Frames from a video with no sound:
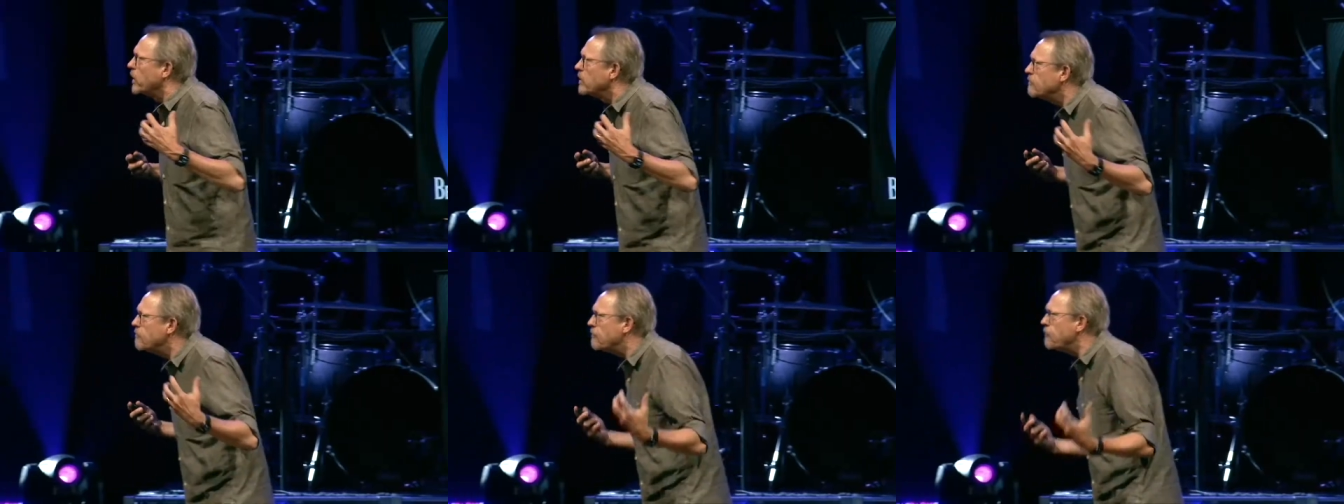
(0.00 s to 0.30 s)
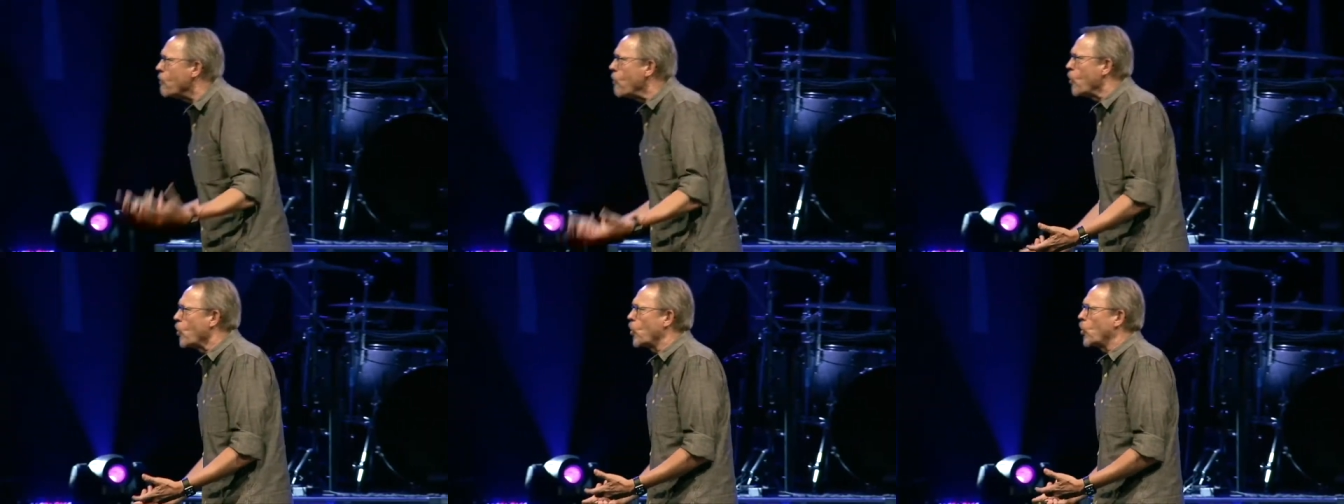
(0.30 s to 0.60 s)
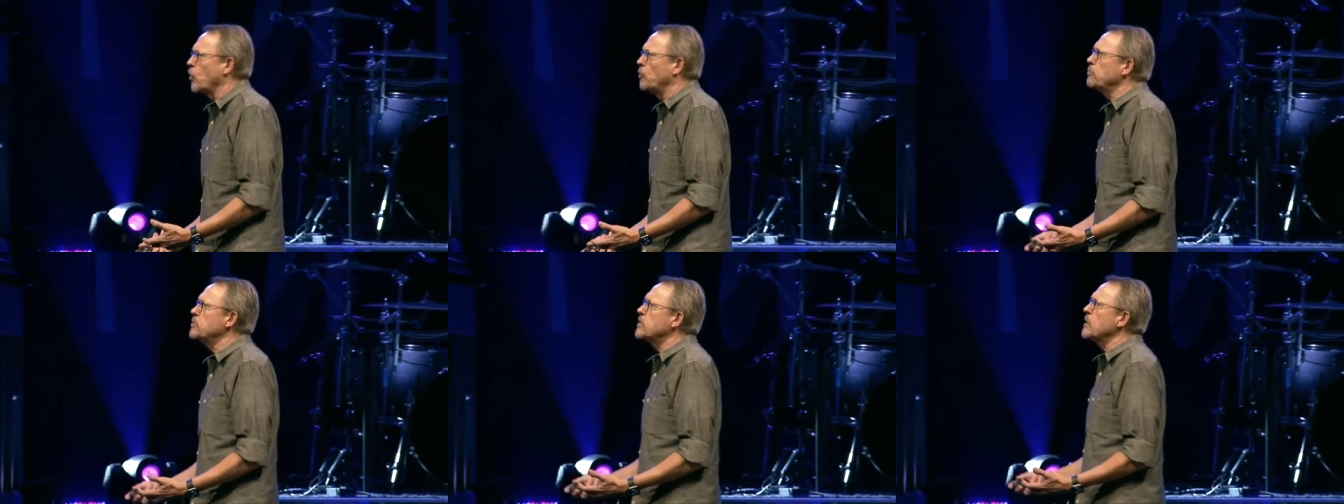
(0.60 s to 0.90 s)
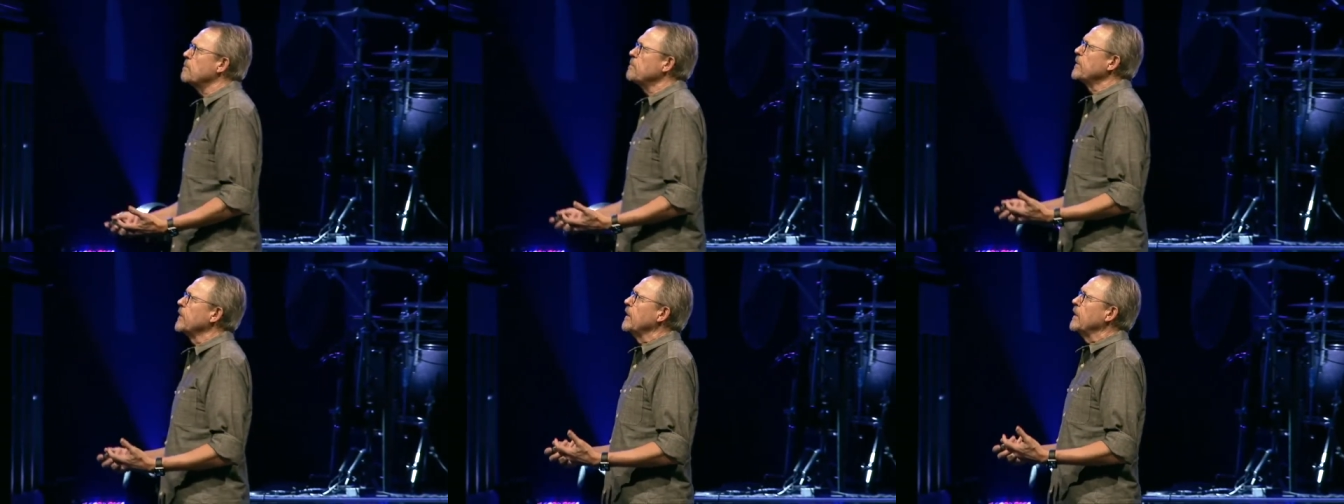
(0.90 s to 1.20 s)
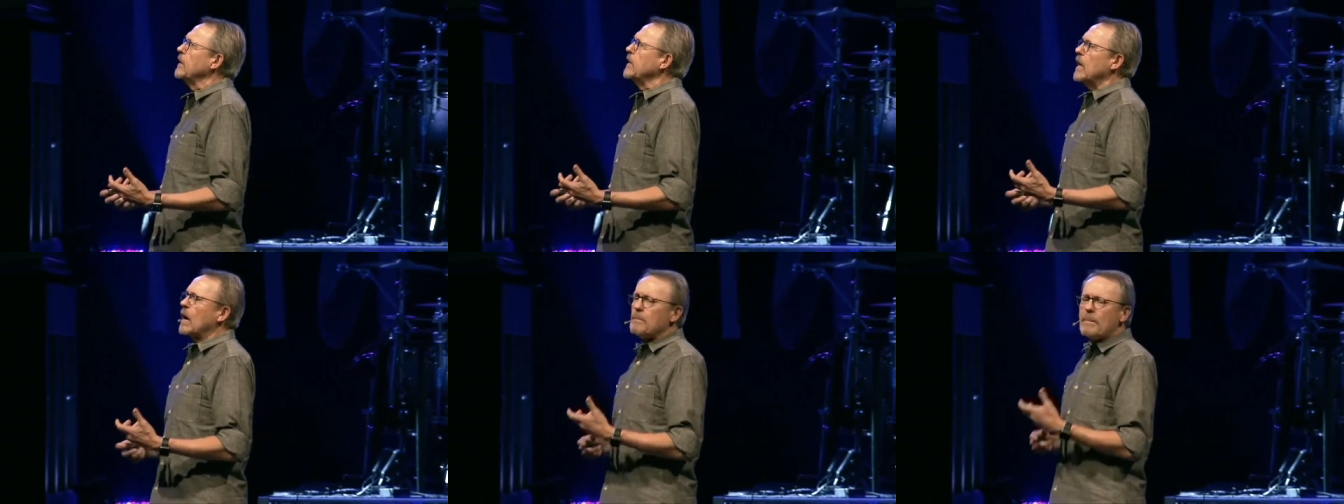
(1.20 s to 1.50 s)
informed
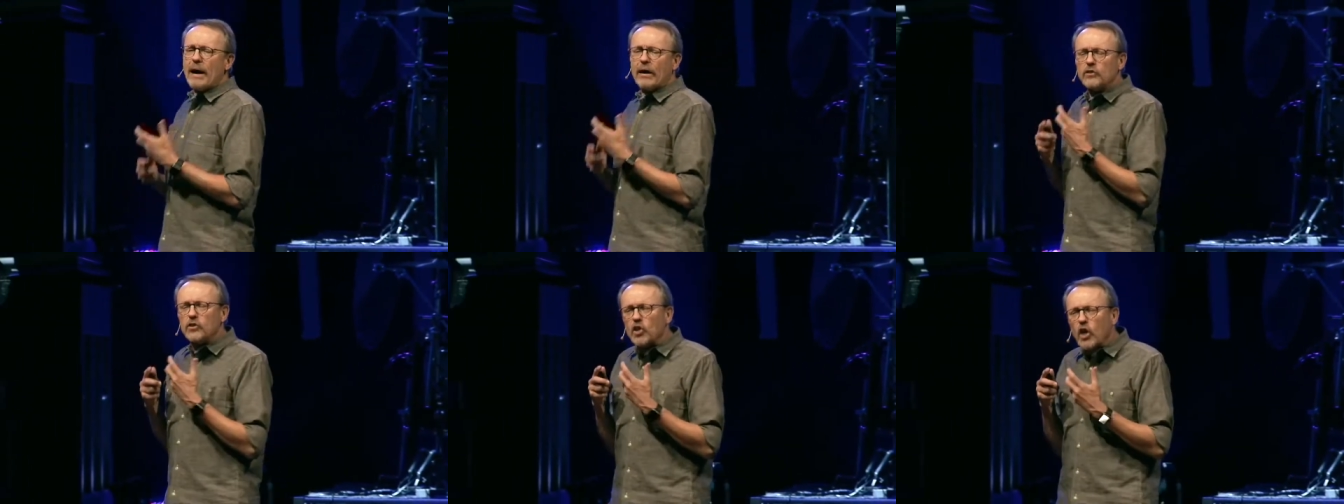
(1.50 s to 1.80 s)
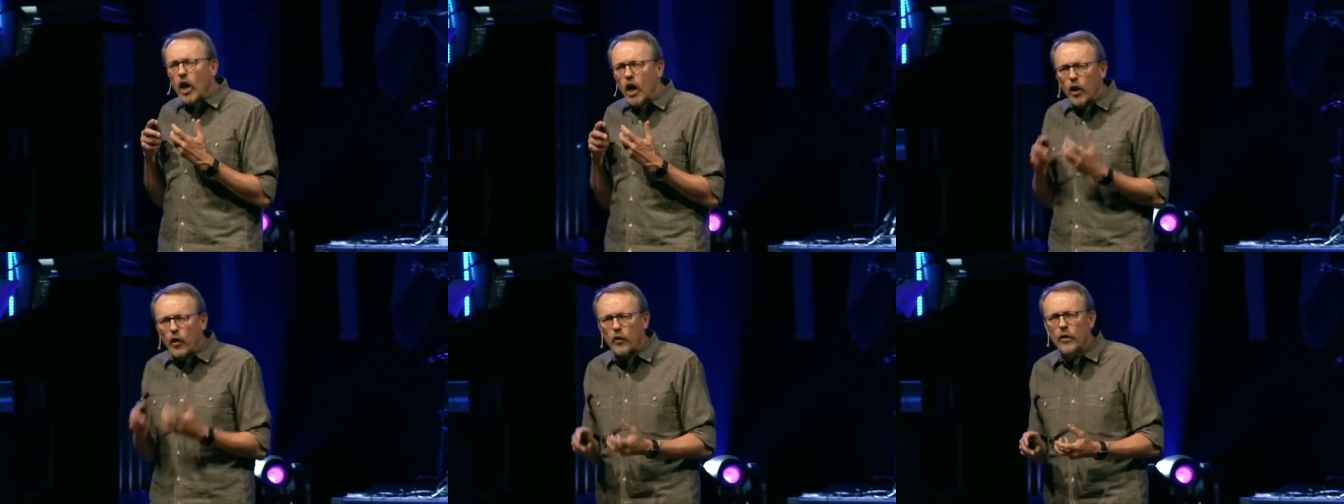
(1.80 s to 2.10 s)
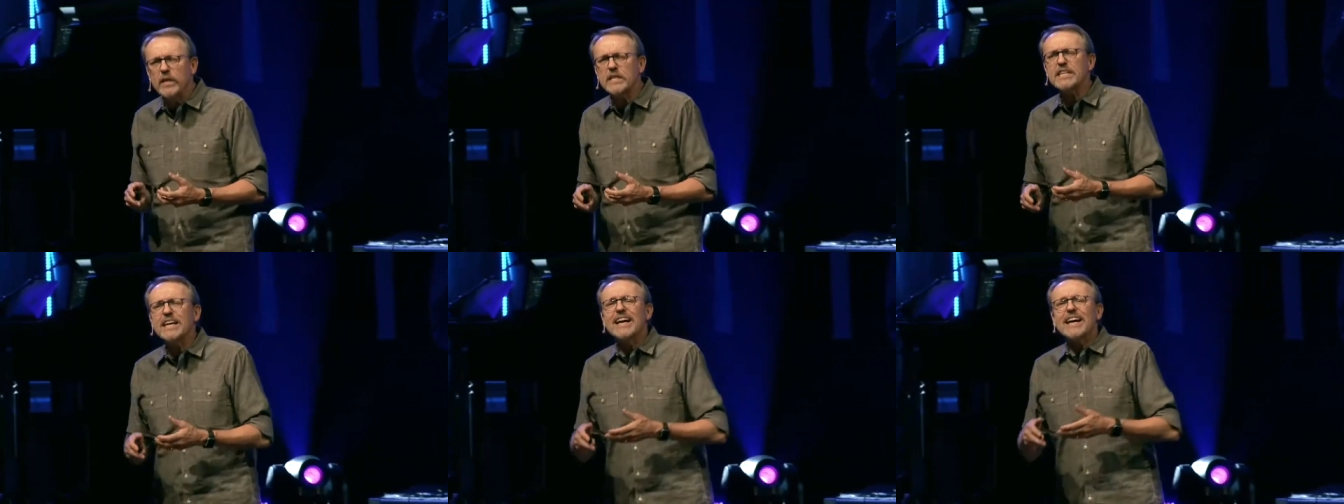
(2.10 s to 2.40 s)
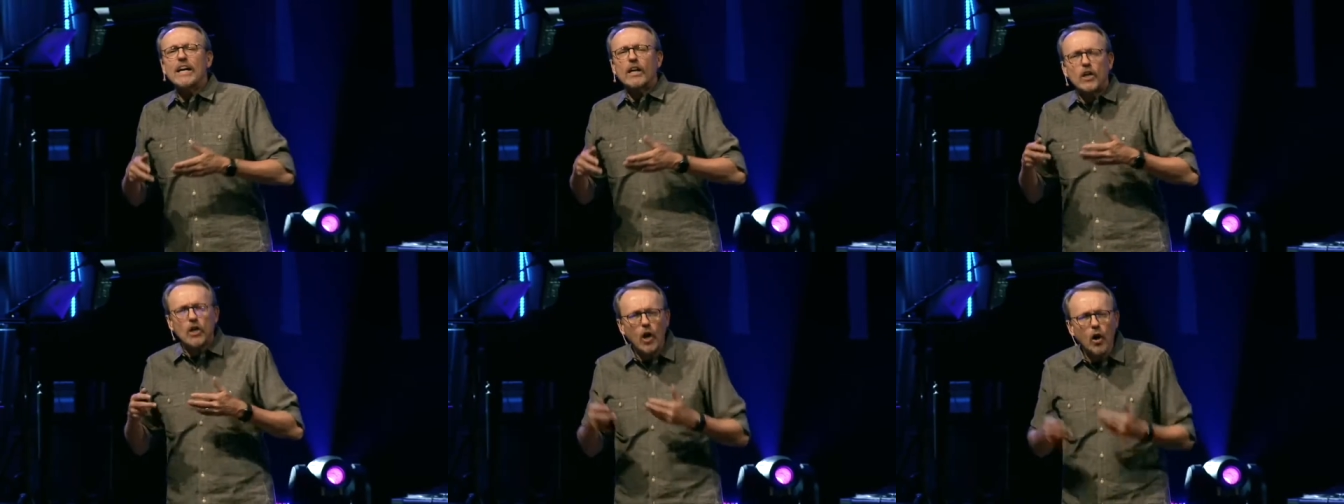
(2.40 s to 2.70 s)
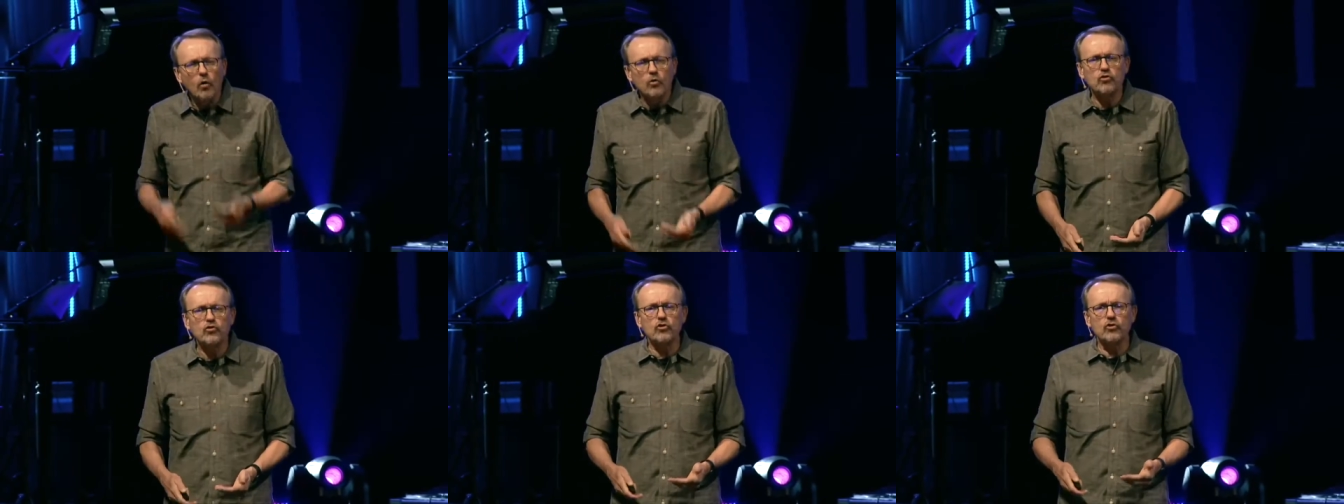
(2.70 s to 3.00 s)
about current
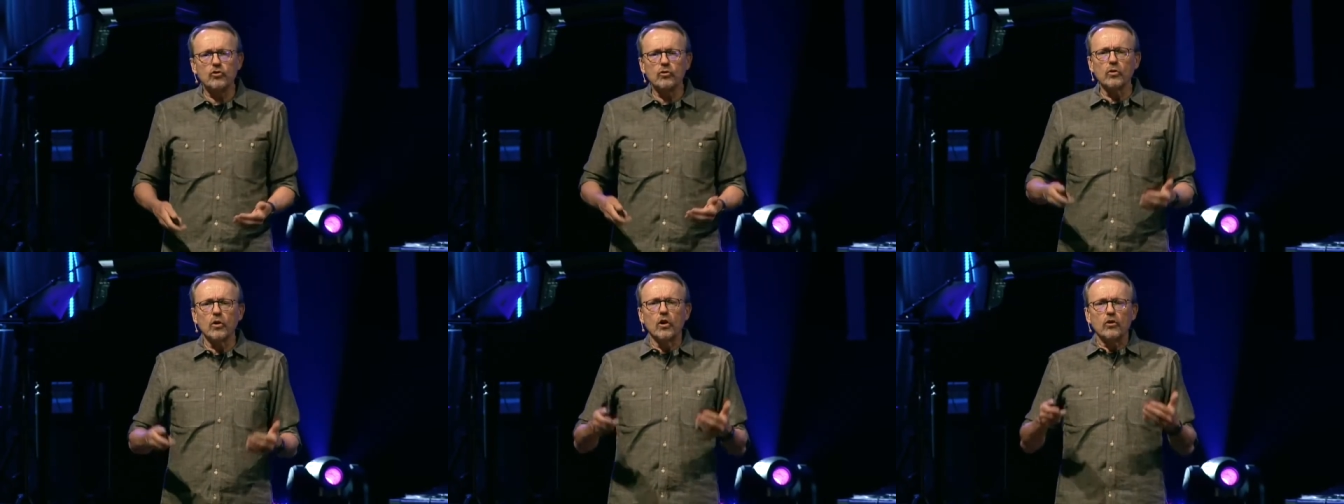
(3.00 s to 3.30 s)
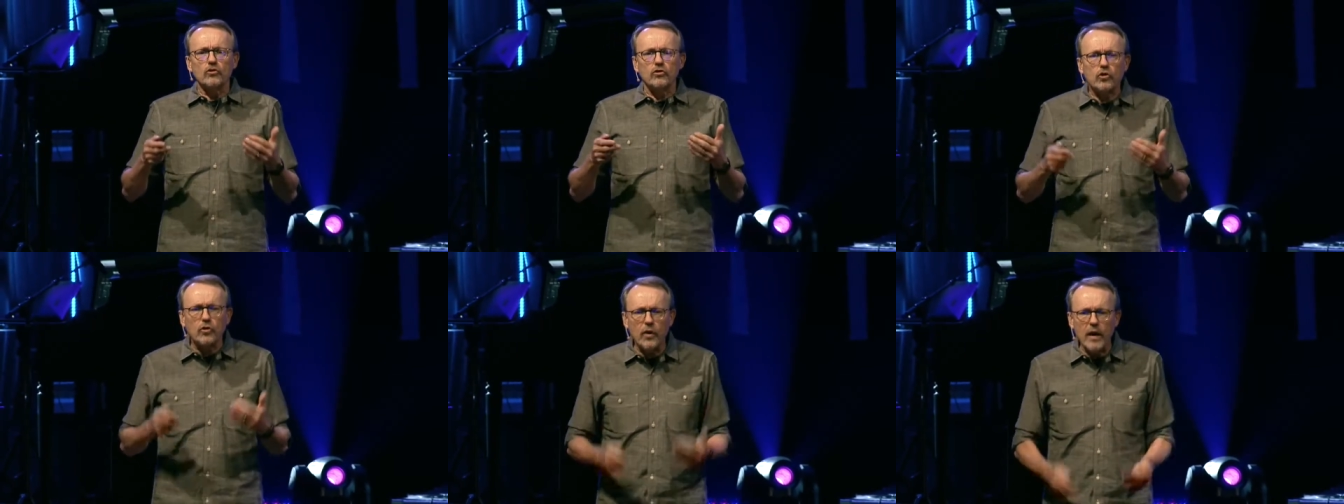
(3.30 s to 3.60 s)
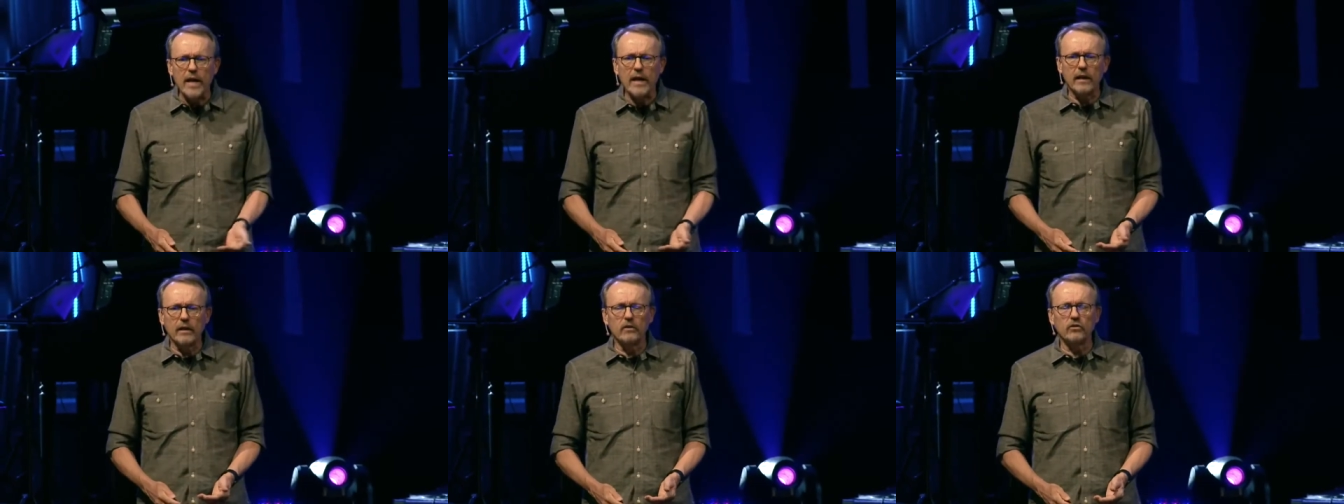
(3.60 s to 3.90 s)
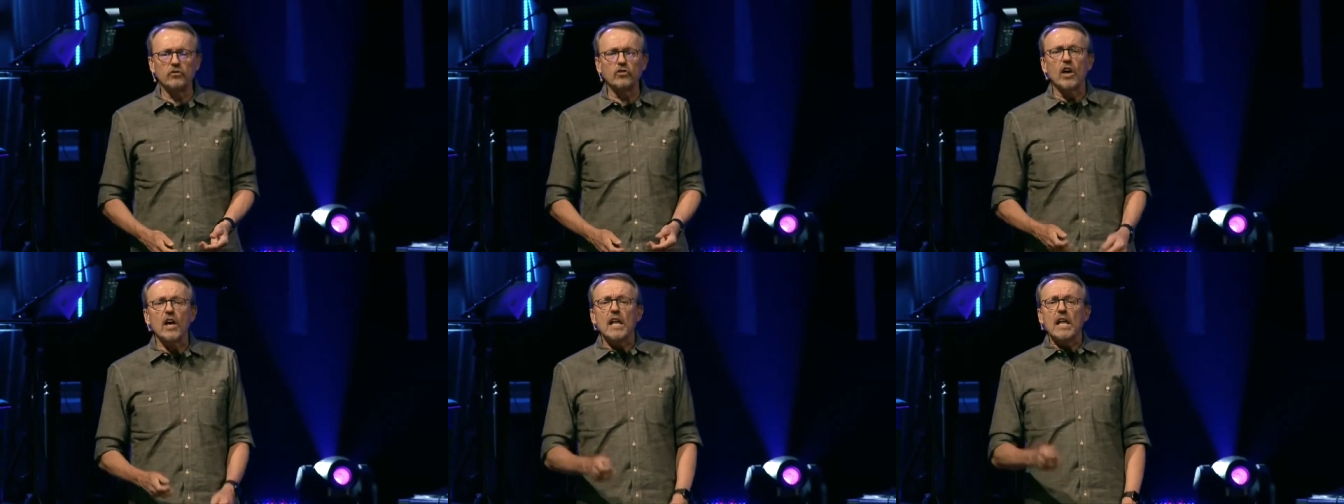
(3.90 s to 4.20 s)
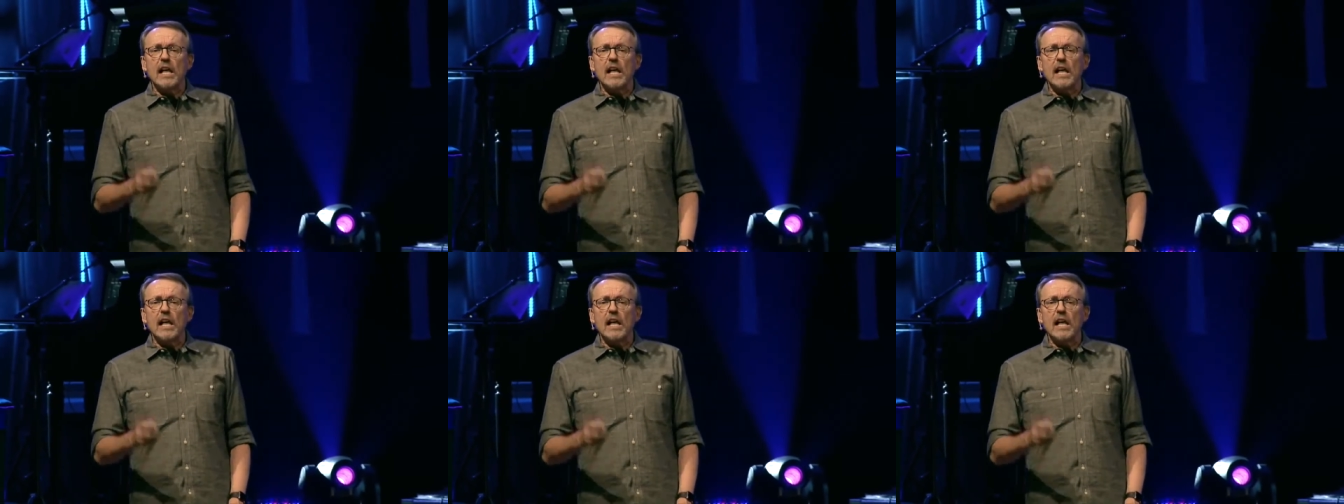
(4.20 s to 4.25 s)
cultural trends.